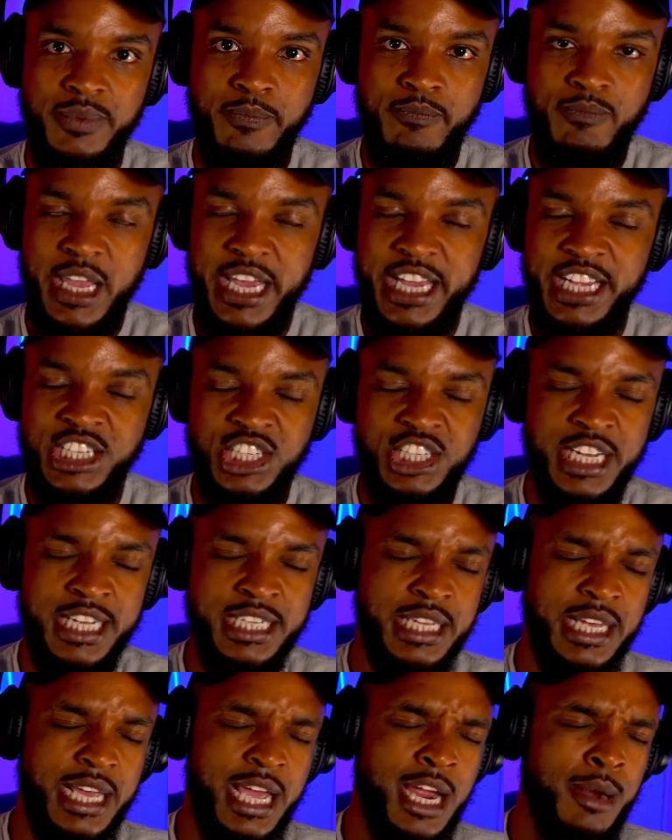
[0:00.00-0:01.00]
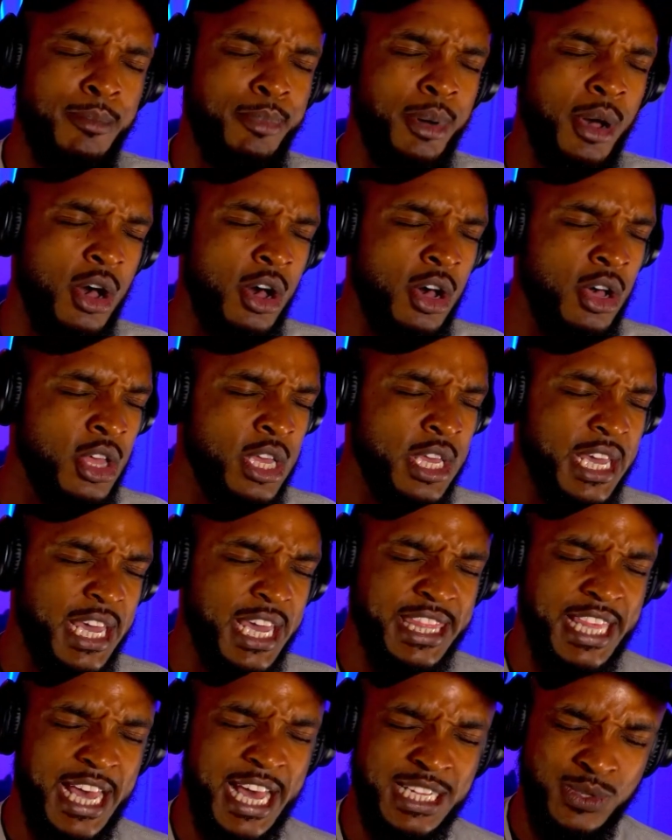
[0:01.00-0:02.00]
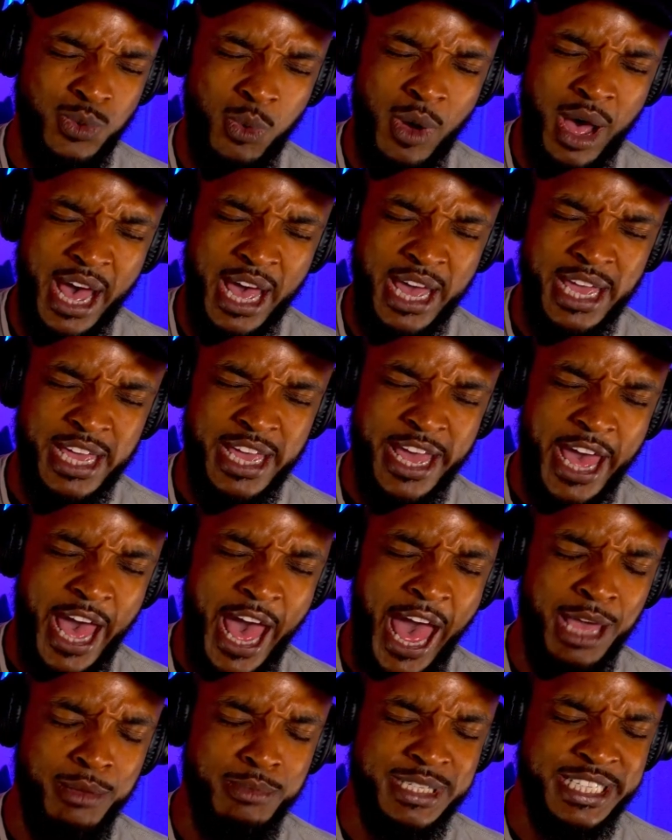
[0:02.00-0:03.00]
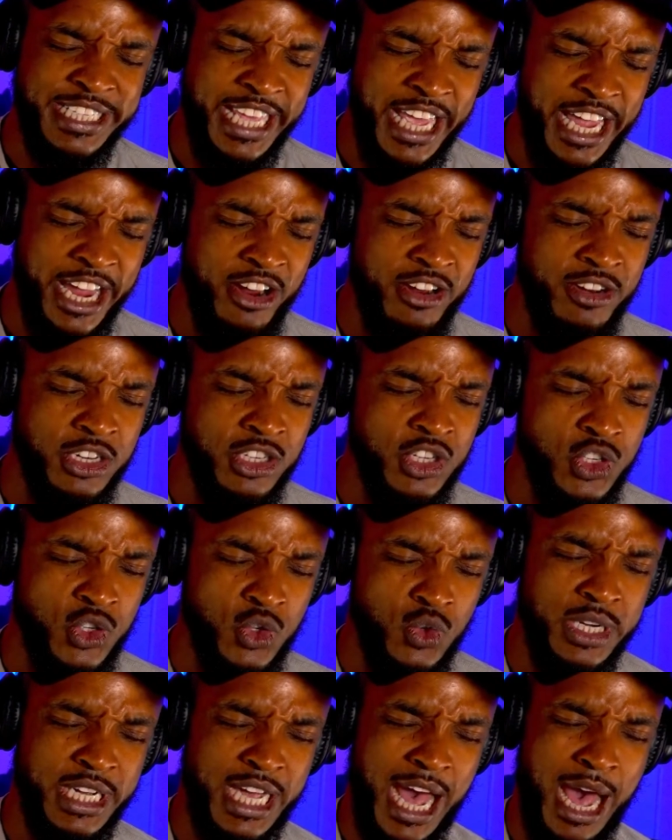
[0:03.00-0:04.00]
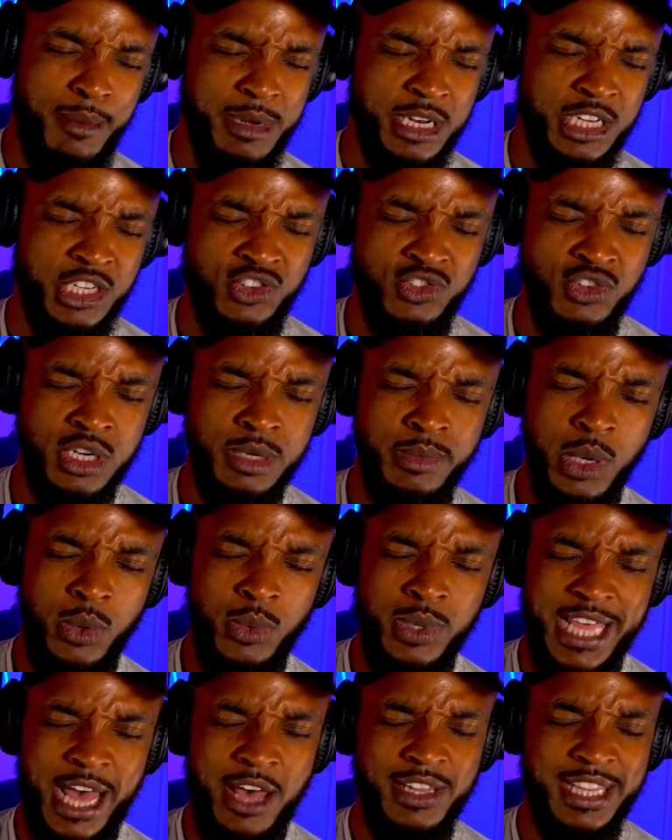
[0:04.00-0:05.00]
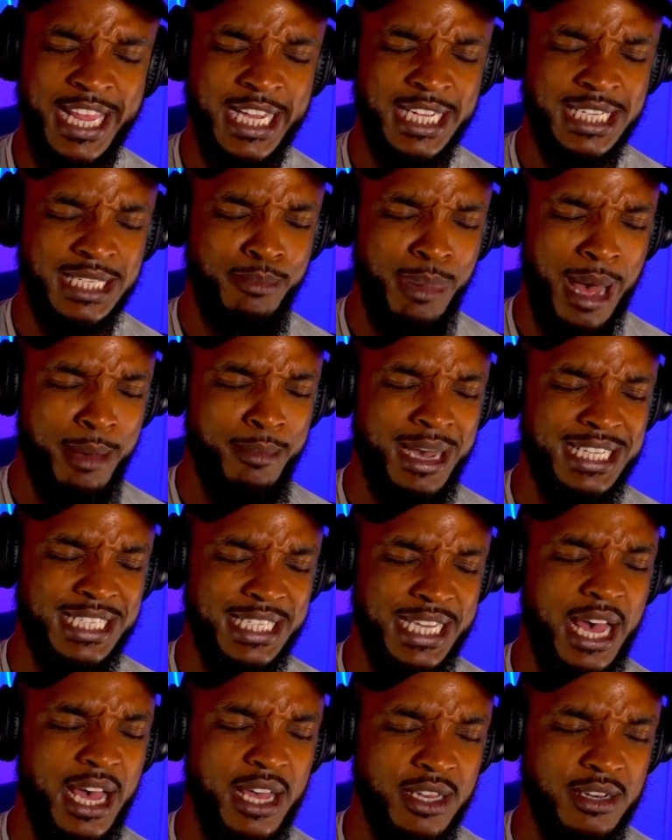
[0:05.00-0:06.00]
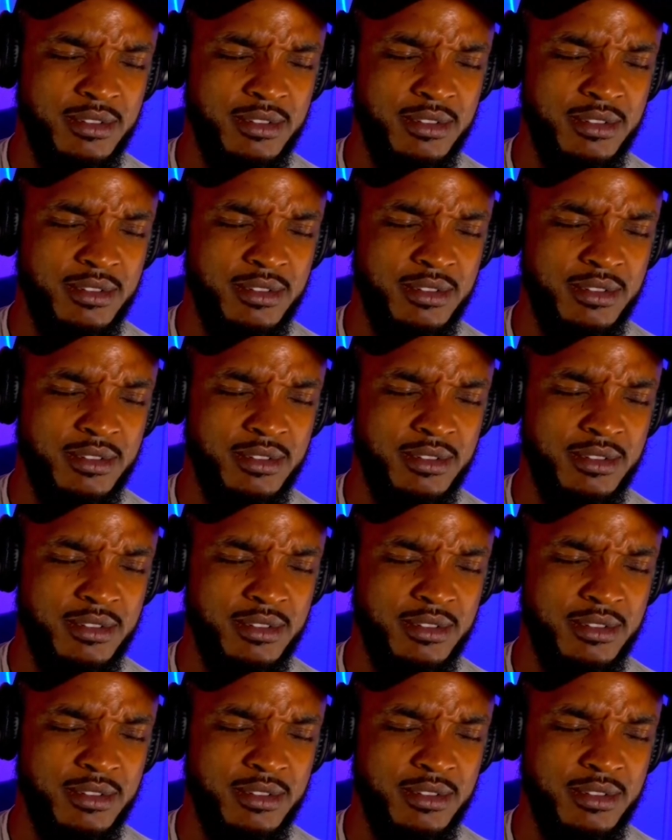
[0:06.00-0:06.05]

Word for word: It's just an air ball, and that's why I am scared to do a comedy stream without Lex by my side.